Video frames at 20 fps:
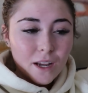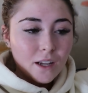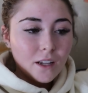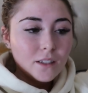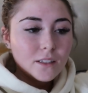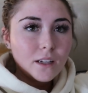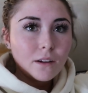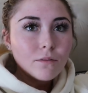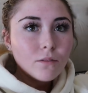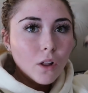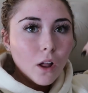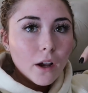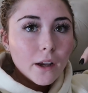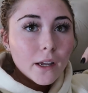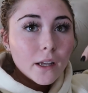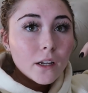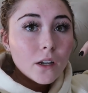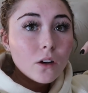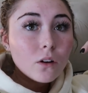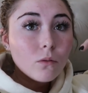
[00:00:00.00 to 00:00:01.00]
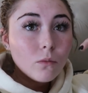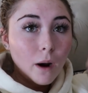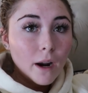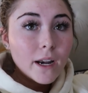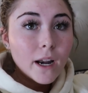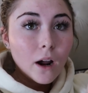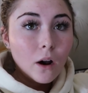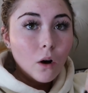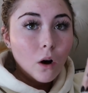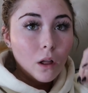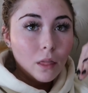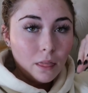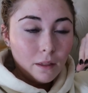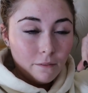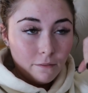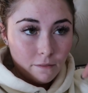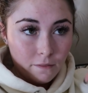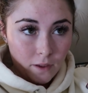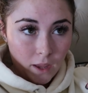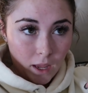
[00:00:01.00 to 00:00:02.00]
because I'm vlogging right now on
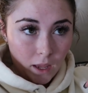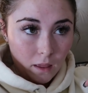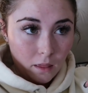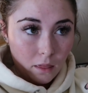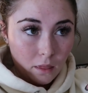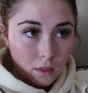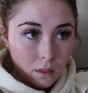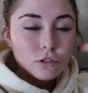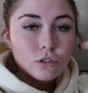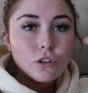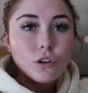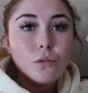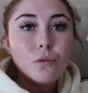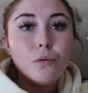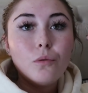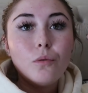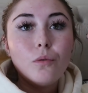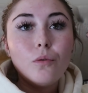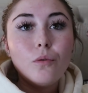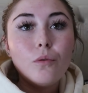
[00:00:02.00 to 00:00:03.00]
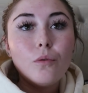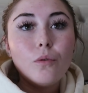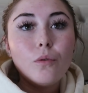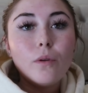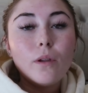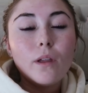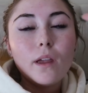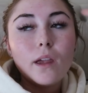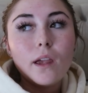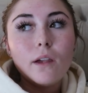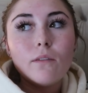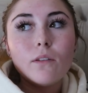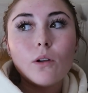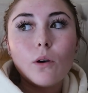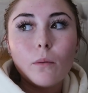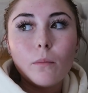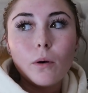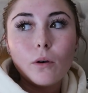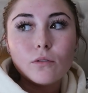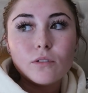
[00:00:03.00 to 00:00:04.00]
the 5th, so even
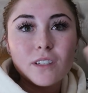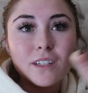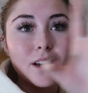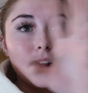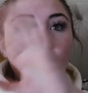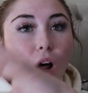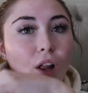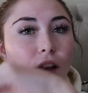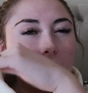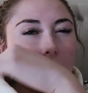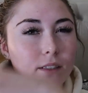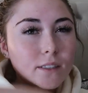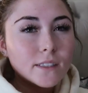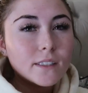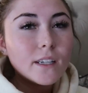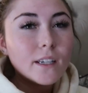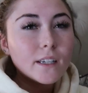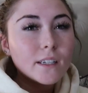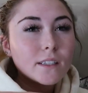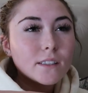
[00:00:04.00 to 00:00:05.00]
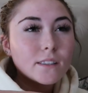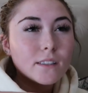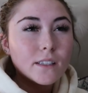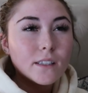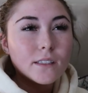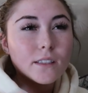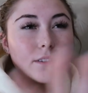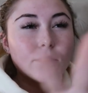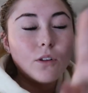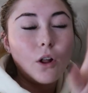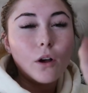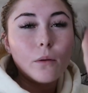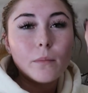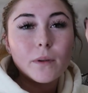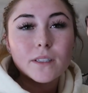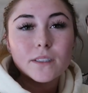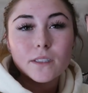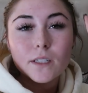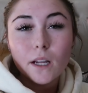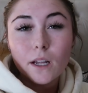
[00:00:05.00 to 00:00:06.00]
though I'm posting it on the 6th, is it
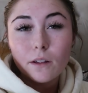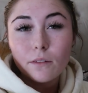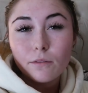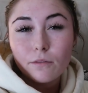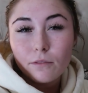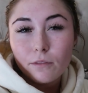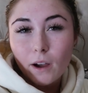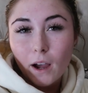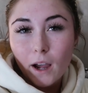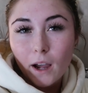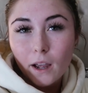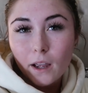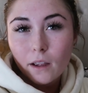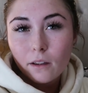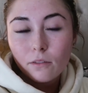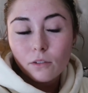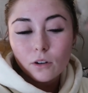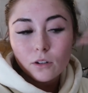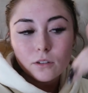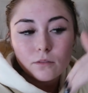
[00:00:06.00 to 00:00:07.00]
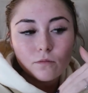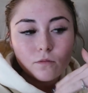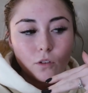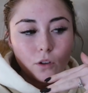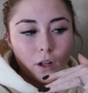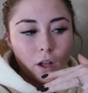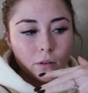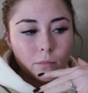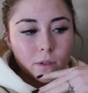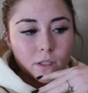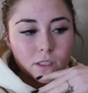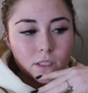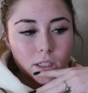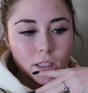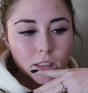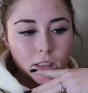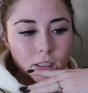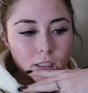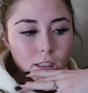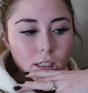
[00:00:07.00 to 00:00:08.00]
Vlogmas day 5 or Vlogmas
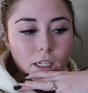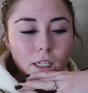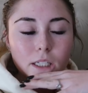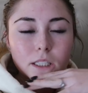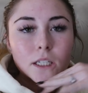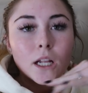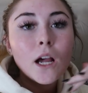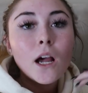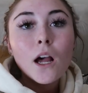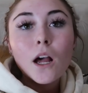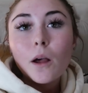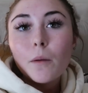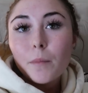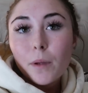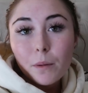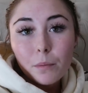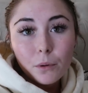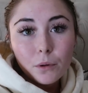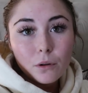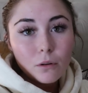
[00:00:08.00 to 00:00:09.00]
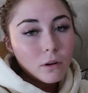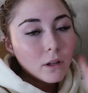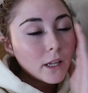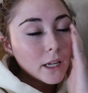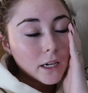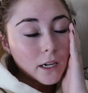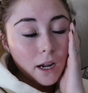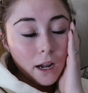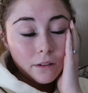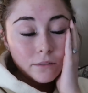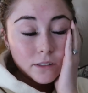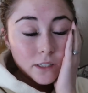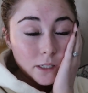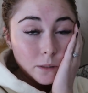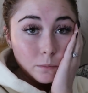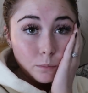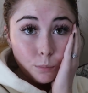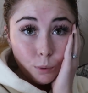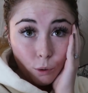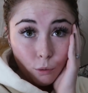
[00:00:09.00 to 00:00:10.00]
day 6? People do it, like, I've
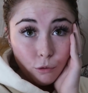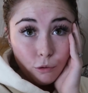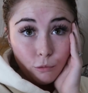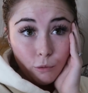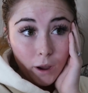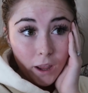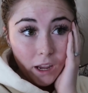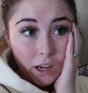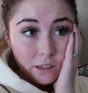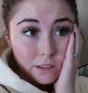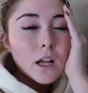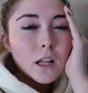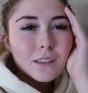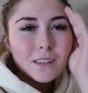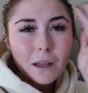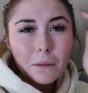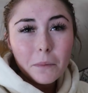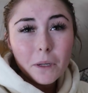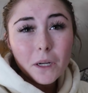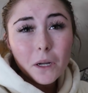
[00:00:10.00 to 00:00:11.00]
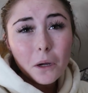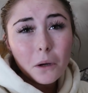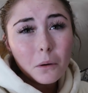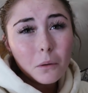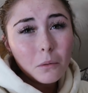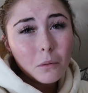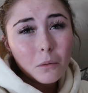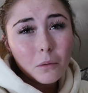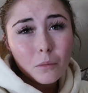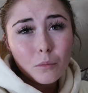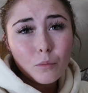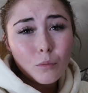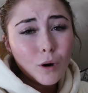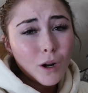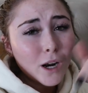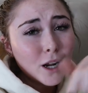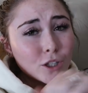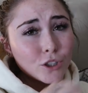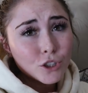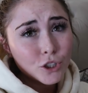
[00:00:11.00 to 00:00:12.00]
seen both ways. Let me know
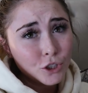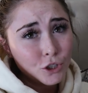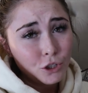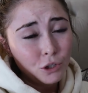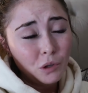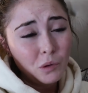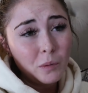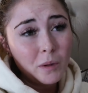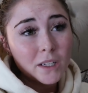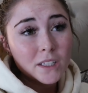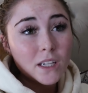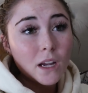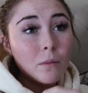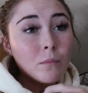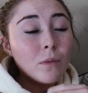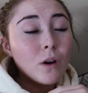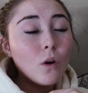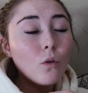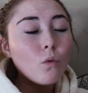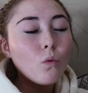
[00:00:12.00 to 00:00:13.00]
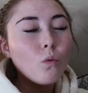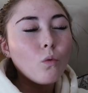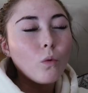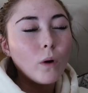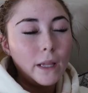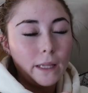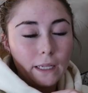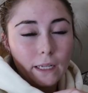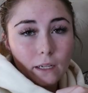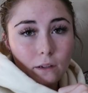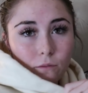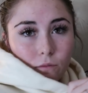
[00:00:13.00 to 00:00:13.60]
what I should do because I'm really